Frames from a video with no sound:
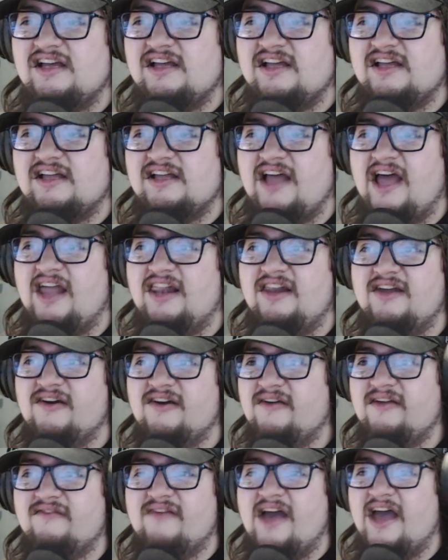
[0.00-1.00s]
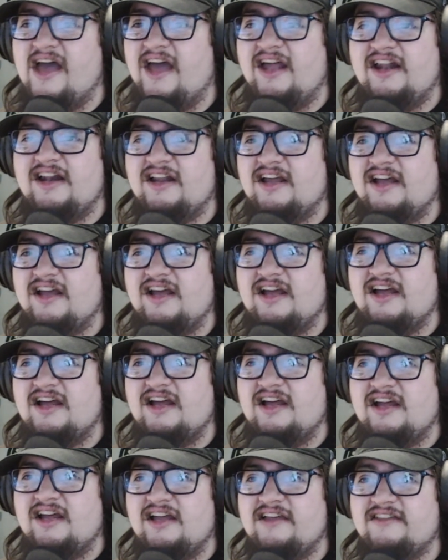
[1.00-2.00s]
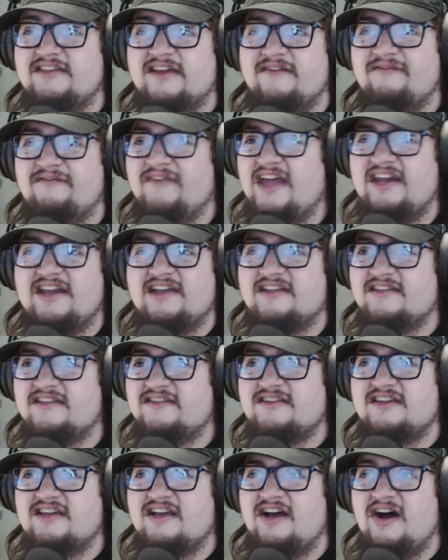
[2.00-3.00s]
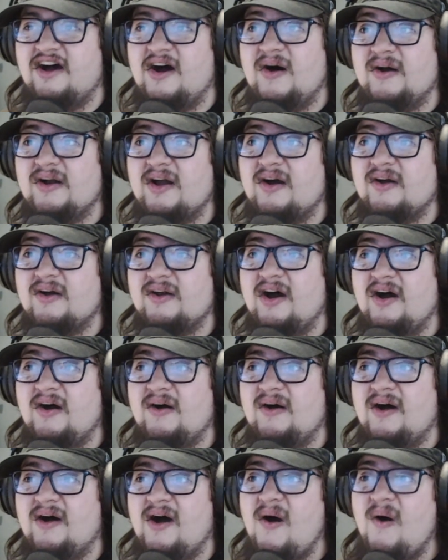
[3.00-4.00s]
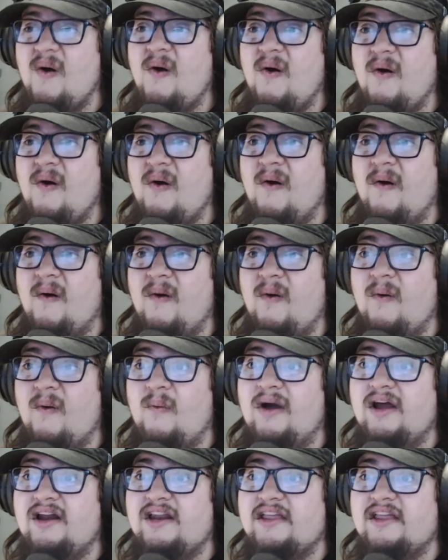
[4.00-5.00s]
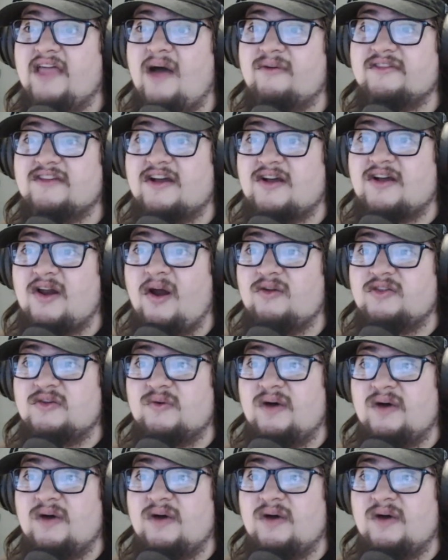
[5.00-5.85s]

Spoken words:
That Louie, man. He's a menace. Oh, no, no. Oh, Woody, that was a close one.